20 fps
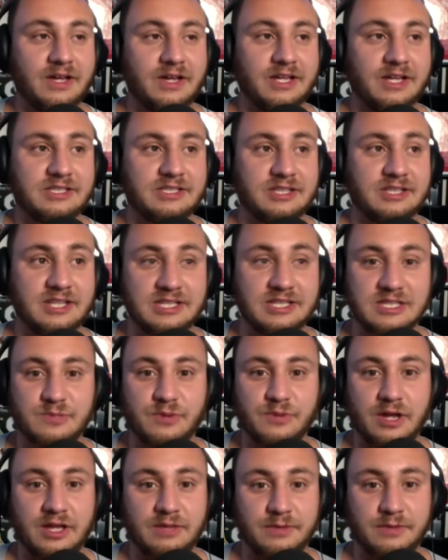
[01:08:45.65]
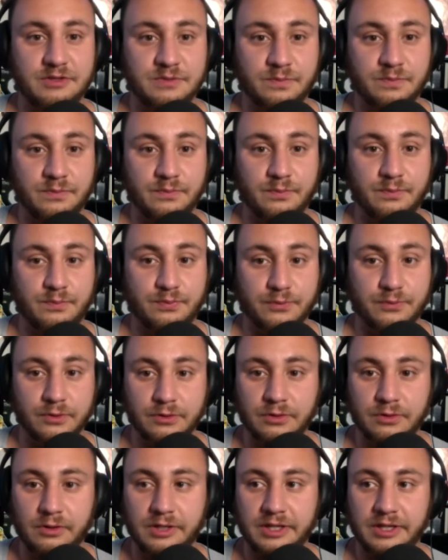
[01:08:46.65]
This is probably the most
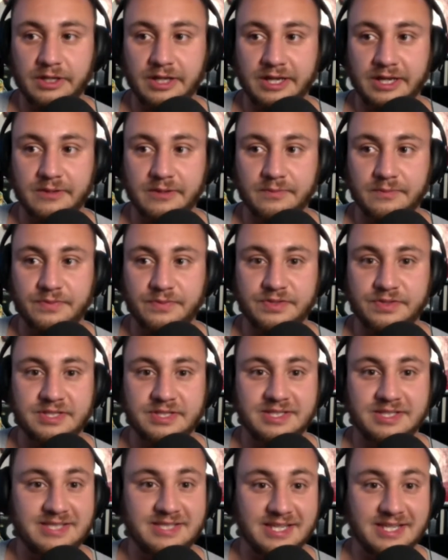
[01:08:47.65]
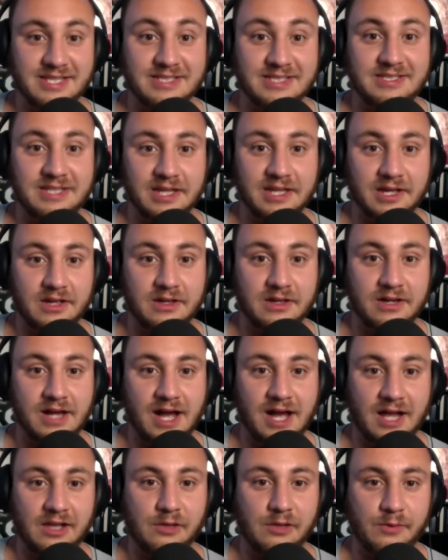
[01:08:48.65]
brutal and like sadistic
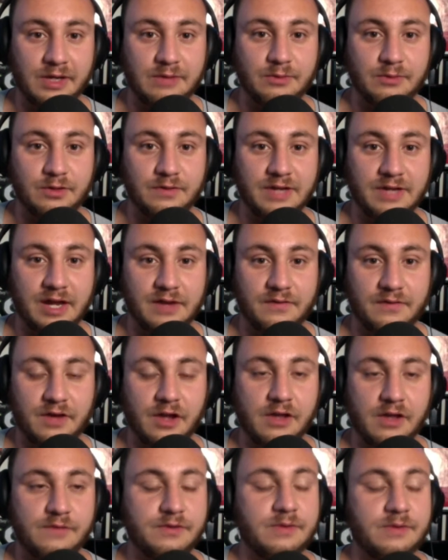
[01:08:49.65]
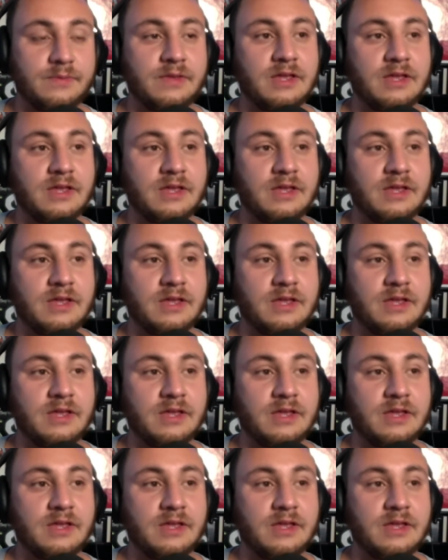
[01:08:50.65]
Halloween movie out of all of them.